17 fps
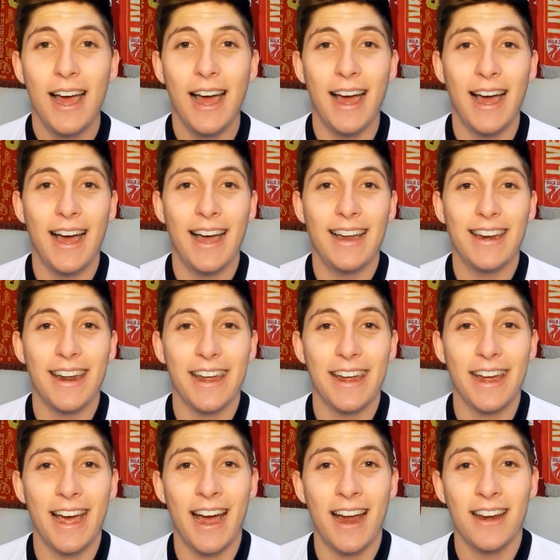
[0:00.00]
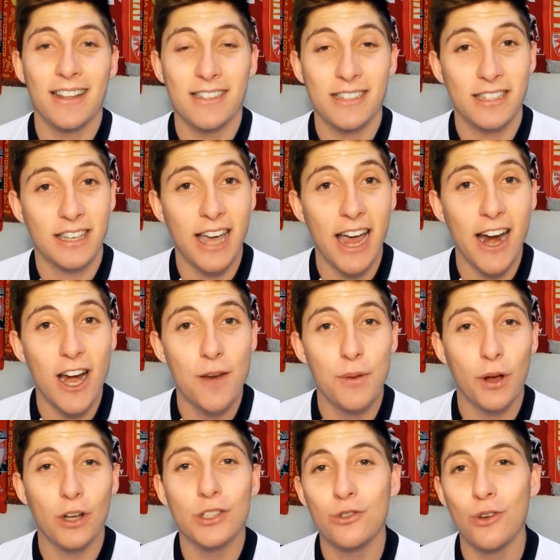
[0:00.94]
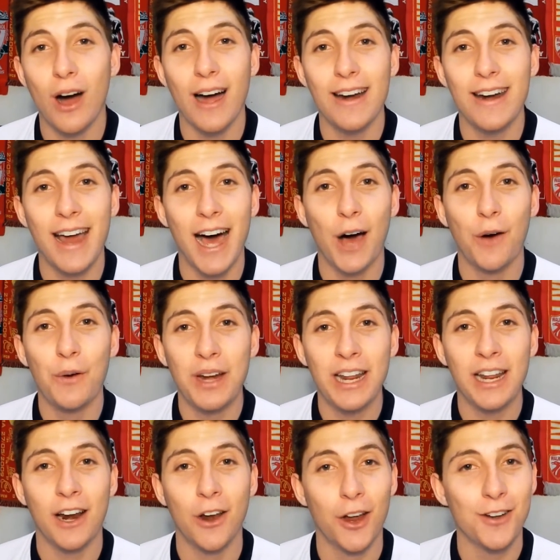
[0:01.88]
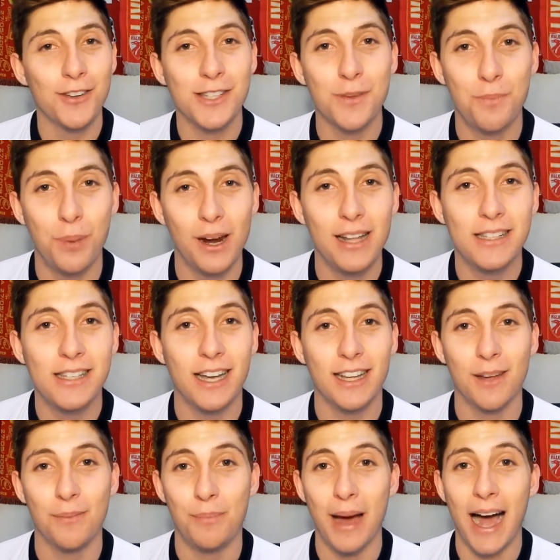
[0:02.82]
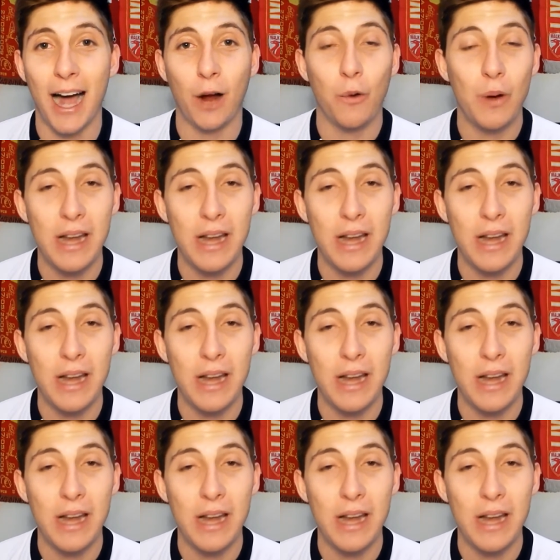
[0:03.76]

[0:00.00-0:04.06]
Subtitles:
And it's scary, because right now we need a lot of stability at the back.